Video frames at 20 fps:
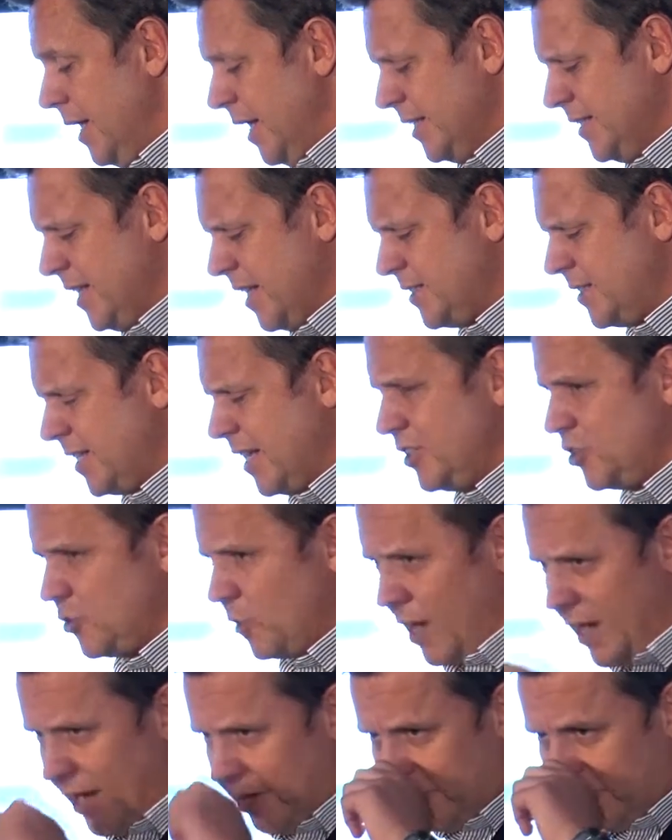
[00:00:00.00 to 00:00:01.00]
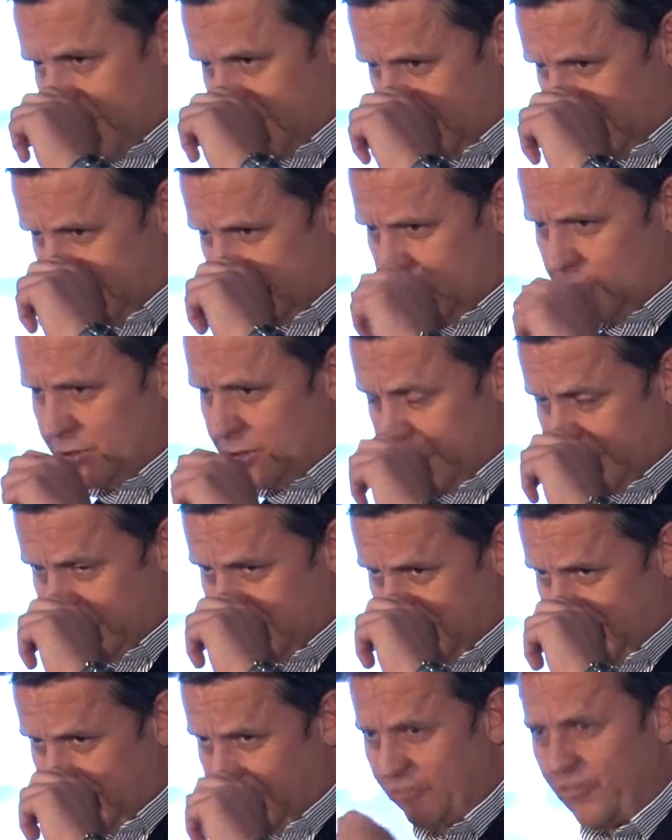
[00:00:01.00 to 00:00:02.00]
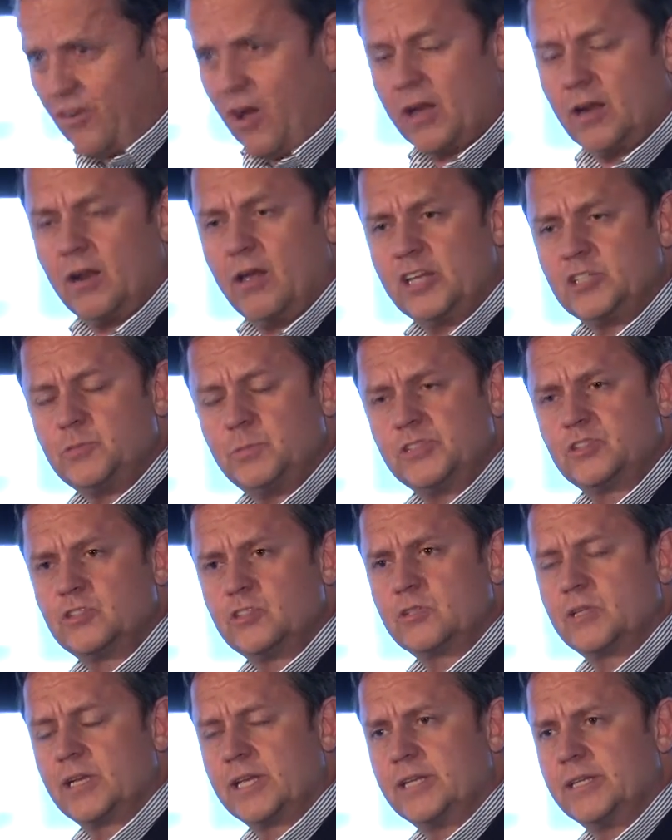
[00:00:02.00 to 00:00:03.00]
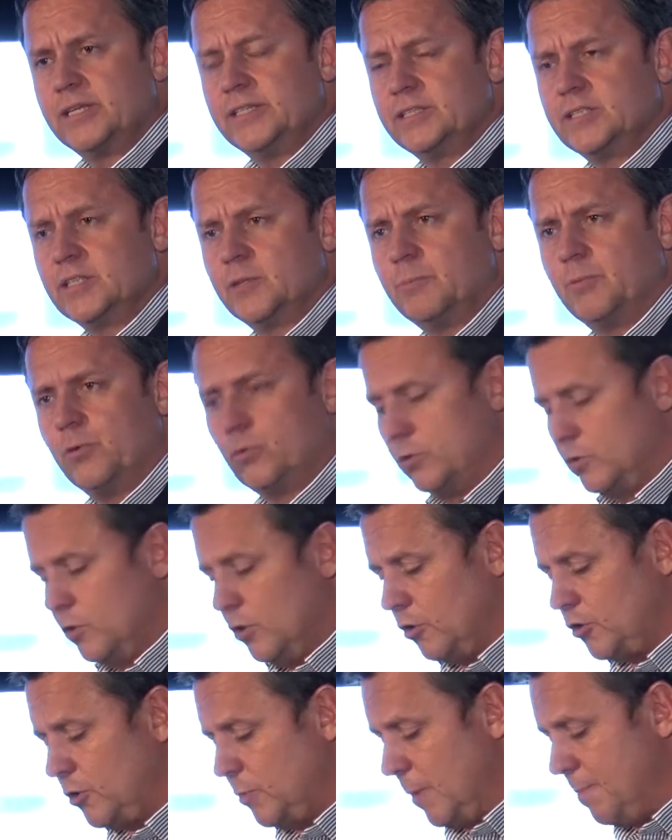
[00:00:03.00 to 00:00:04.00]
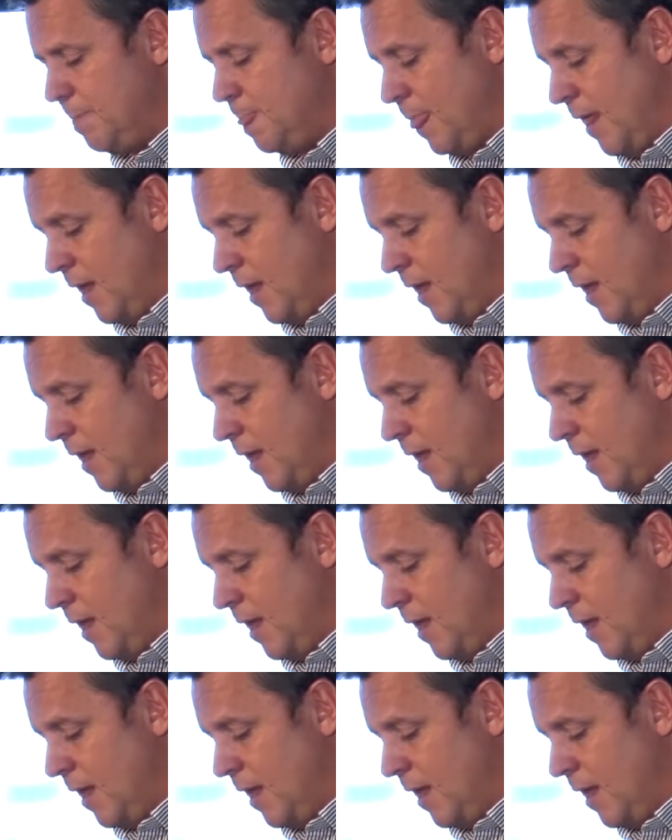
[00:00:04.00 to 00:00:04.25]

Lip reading: It does say draft. I'm not certain if it's been finalised, but certainly it is an important document.